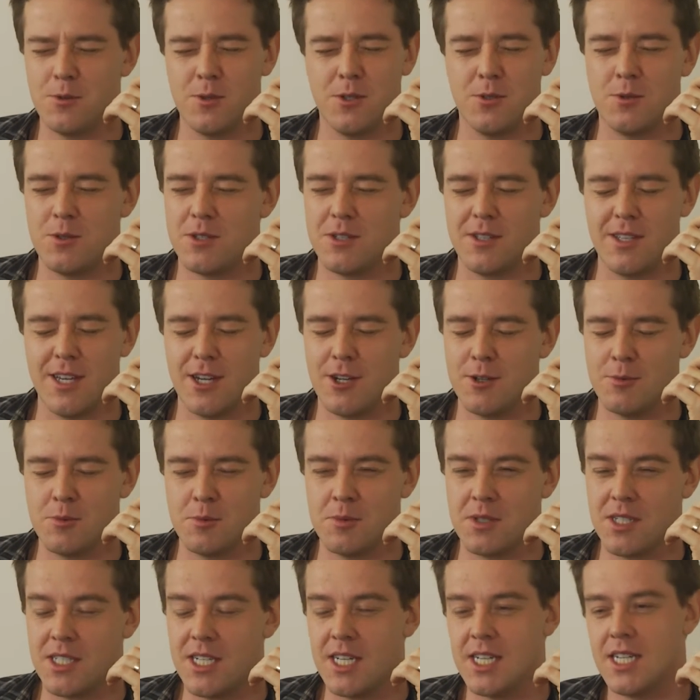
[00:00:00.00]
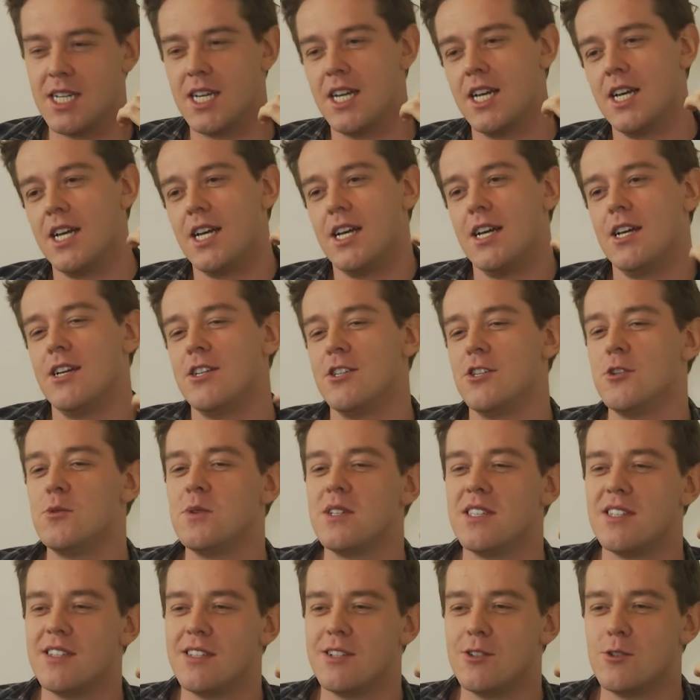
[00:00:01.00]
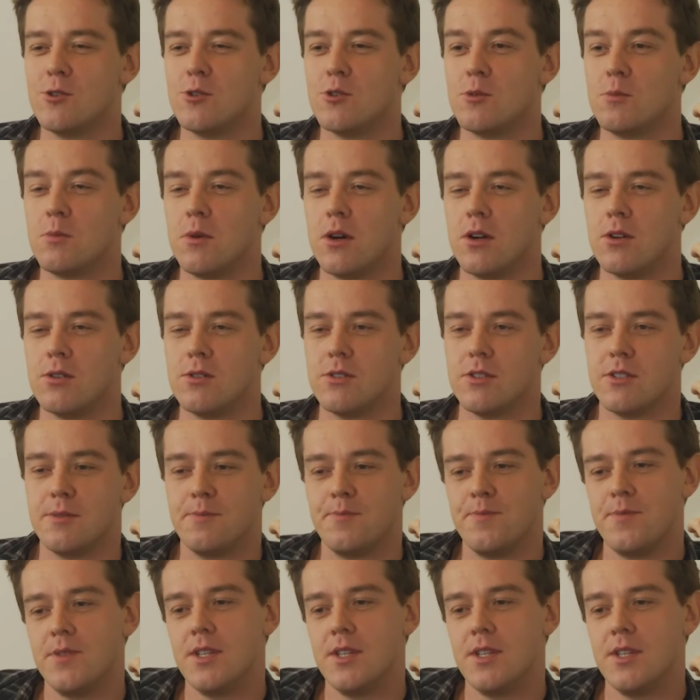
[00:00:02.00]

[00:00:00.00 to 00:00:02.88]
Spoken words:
which was a terrible mistake. To instill good morals.